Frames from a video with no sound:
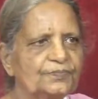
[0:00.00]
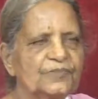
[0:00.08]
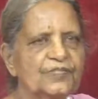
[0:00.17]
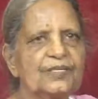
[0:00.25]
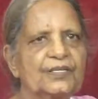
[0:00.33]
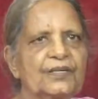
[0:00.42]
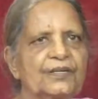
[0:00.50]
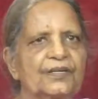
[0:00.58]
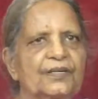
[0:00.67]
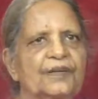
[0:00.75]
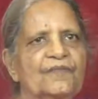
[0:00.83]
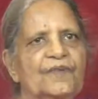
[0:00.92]
They take
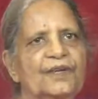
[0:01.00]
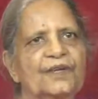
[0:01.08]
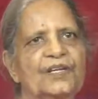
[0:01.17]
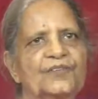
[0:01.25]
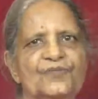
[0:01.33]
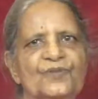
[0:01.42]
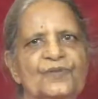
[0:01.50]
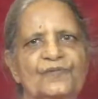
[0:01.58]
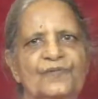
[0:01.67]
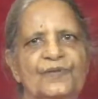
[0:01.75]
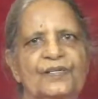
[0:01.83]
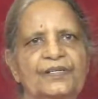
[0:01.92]
it in a very natural
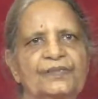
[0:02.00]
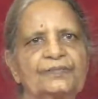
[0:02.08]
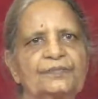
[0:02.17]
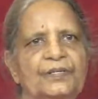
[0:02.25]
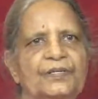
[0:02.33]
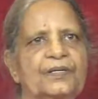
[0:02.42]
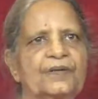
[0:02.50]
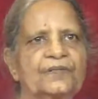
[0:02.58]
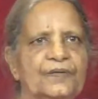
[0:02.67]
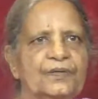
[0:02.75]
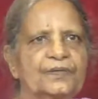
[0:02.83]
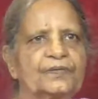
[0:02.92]
way. But in
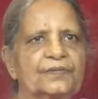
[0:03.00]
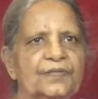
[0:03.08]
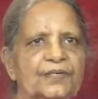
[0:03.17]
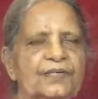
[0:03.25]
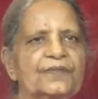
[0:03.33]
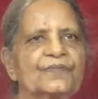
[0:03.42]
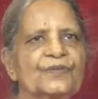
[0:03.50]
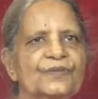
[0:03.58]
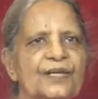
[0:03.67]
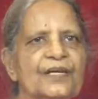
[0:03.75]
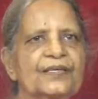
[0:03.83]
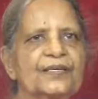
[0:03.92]
our Indian
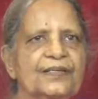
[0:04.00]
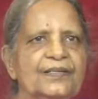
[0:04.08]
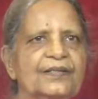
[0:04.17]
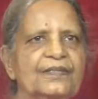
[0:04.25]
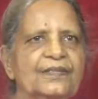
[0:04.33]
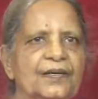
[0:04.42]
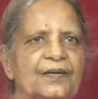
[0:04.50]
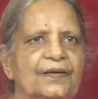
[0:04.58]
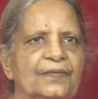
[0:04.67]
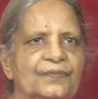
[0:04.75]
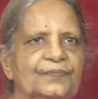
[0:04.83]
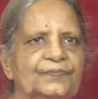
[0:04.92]
society, it is still
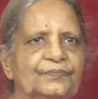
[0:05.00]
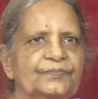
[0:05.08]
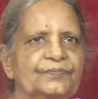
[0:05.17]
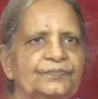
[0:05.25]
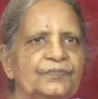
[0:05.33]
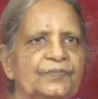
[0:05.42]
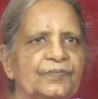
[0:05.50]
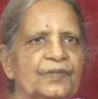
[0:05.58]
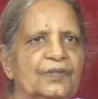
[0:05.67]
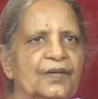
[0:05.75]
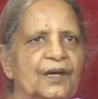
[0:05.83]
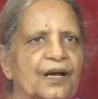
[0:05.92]

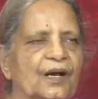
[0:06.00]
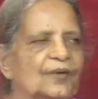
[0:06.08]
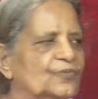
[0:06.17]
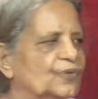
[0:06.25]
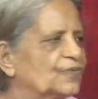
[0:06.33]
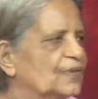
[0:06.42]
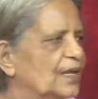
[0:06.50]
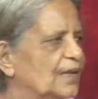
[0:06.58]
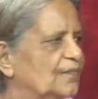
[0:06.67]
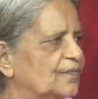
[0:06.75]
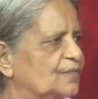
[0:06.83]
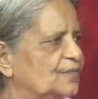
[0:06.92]
out of
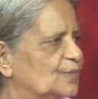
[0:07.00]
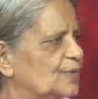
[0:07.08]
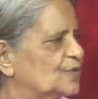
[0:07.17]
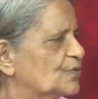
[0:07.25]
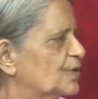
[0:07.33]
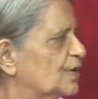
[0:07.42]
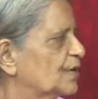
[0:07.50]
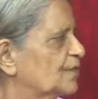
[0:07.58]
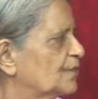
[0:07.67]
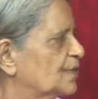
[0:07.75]
life, of spiritual life.